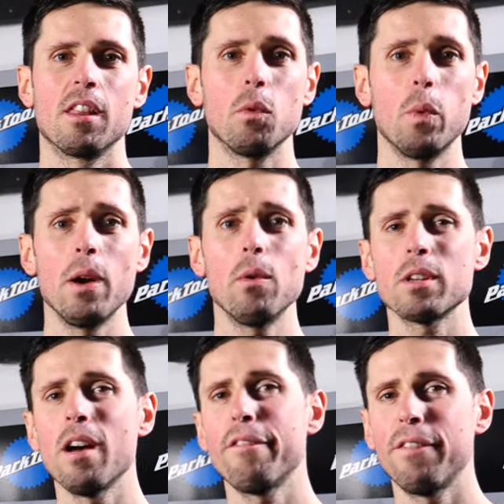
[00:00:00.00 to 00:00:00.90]
The
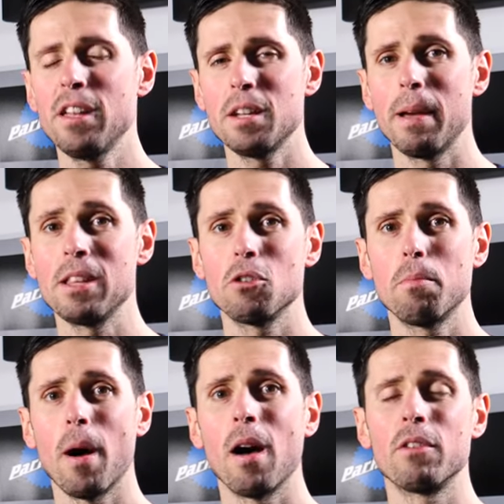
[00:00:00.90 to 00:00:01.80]
wheels are a
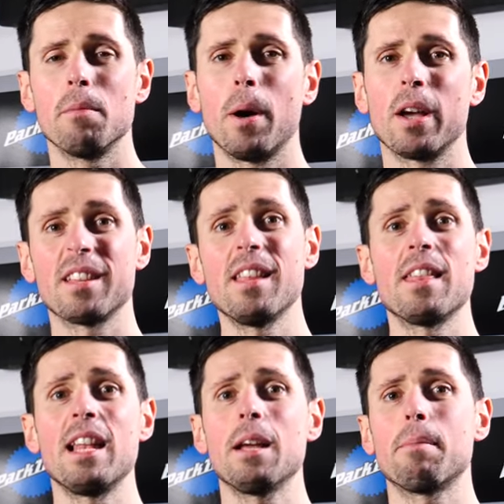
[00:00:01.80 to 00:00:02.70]
fundamental part of your bike and they're
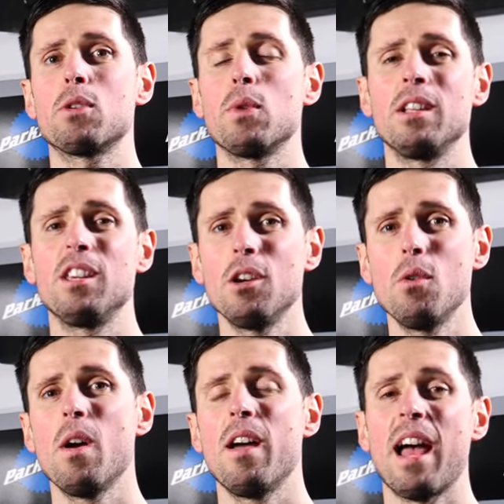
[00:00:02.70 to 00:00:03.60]
the link between
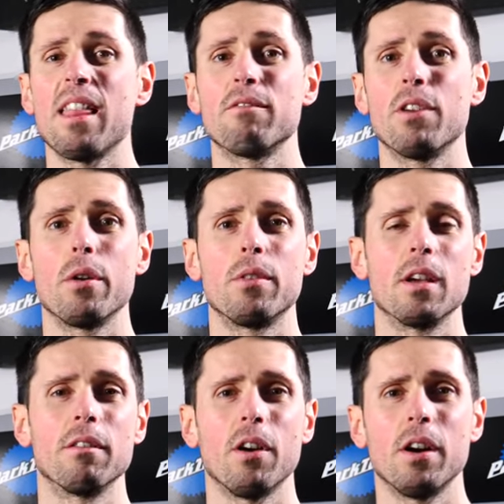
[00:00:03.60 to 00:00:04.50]
you and the road that
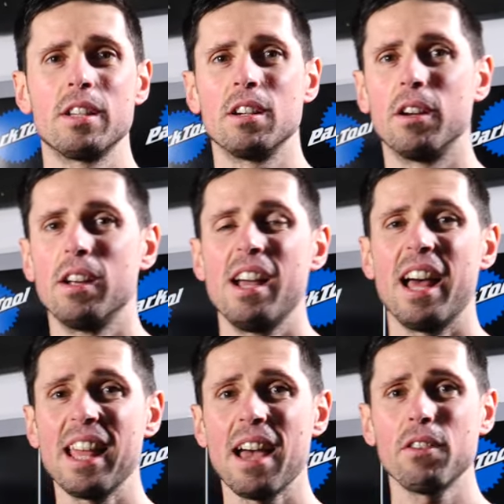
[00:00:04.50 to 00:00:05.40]
you're riding on.
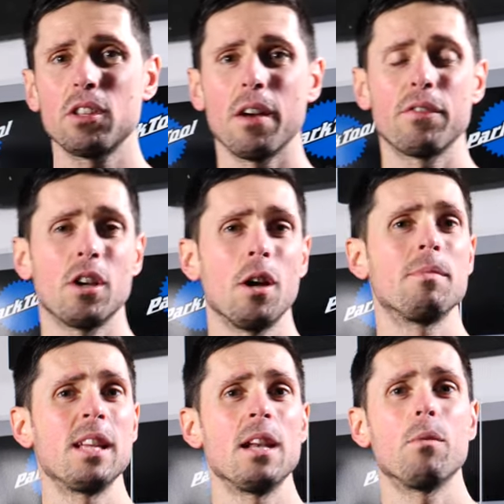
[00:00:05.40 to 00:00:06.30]
And they have a tough
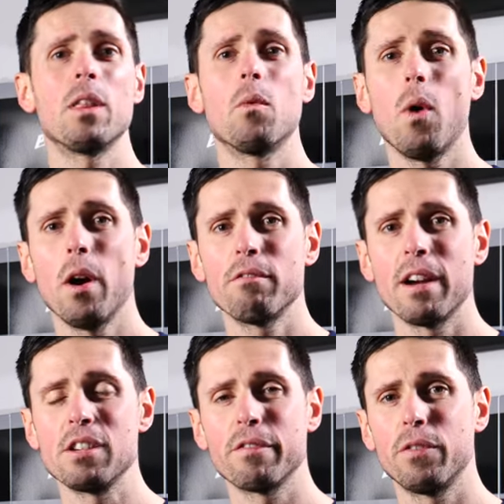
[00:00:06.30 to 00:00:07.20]
time dealing with a wide
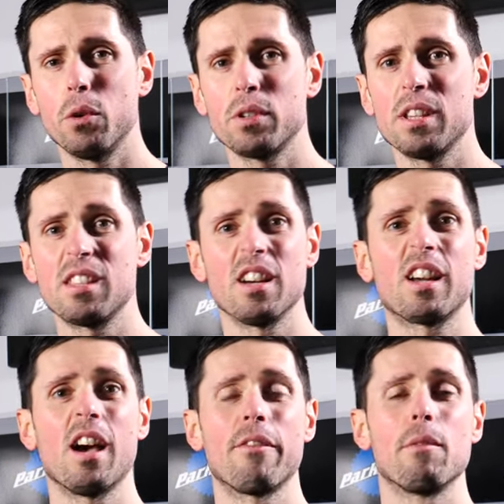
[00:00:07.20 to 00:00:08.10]
range of forces that
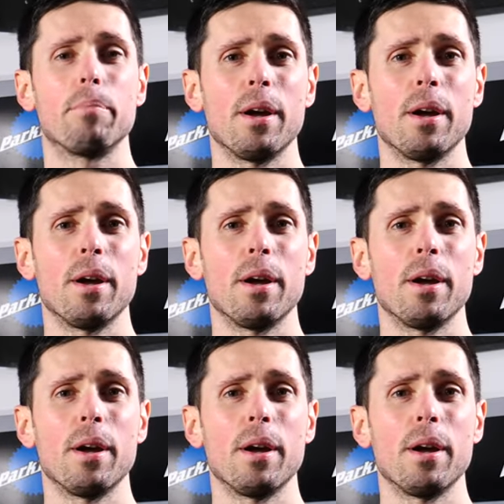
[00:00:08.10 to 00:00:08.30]
occur from